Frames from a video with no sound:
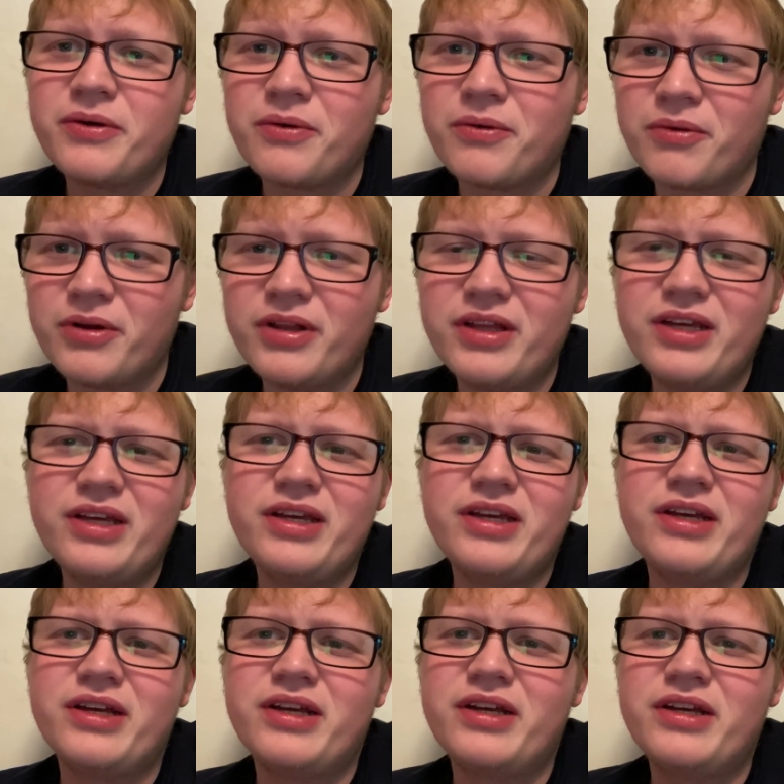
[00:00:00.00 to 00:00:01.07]

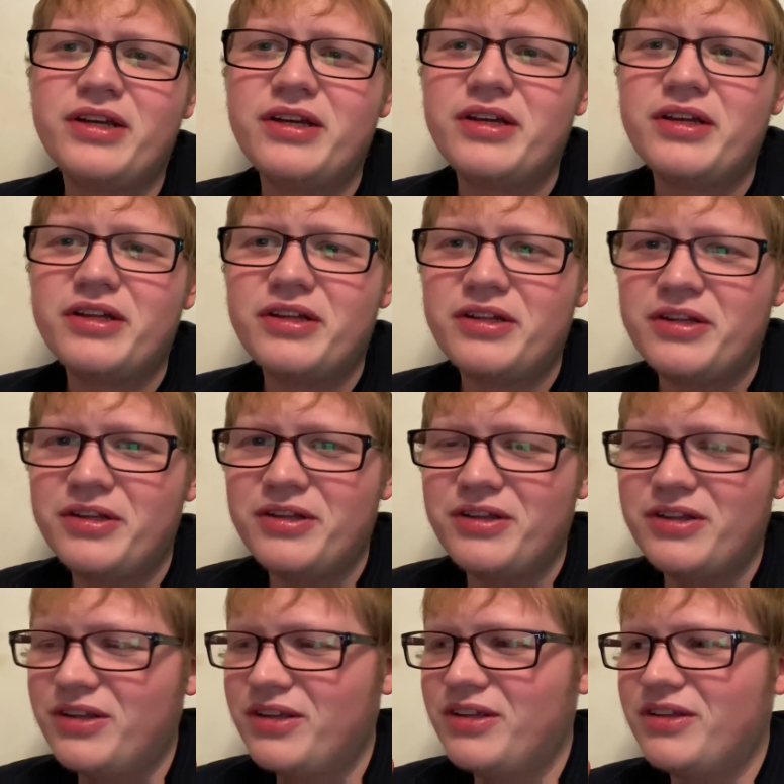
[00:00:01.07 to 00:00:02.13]
really
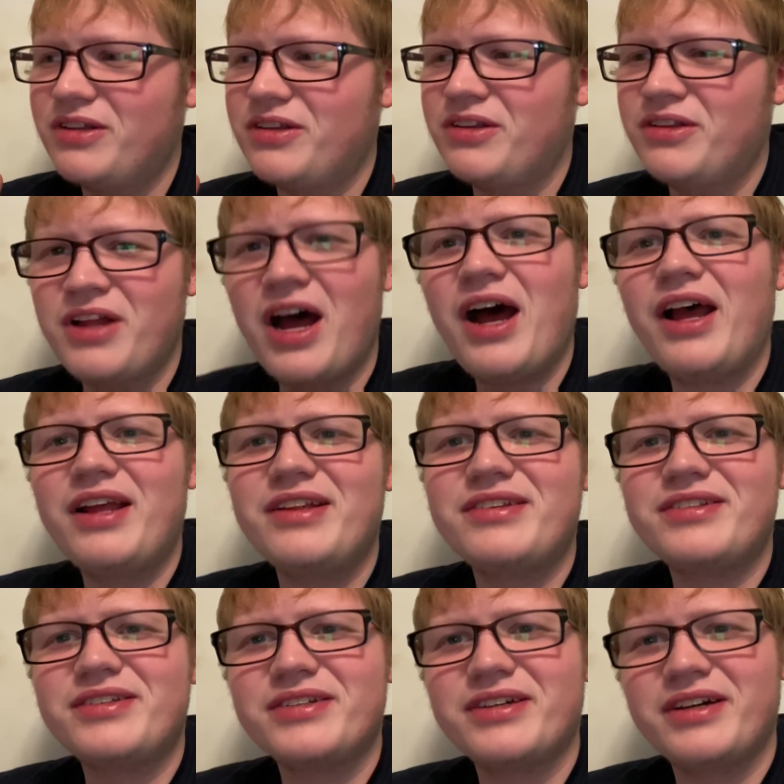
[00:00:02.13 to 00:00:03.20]

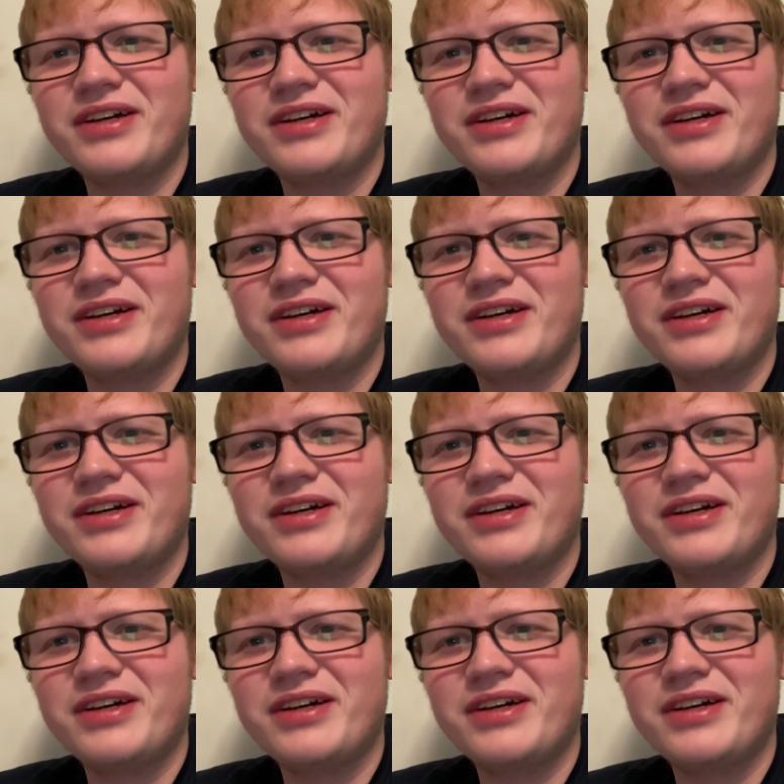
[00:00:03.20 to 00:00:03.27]
not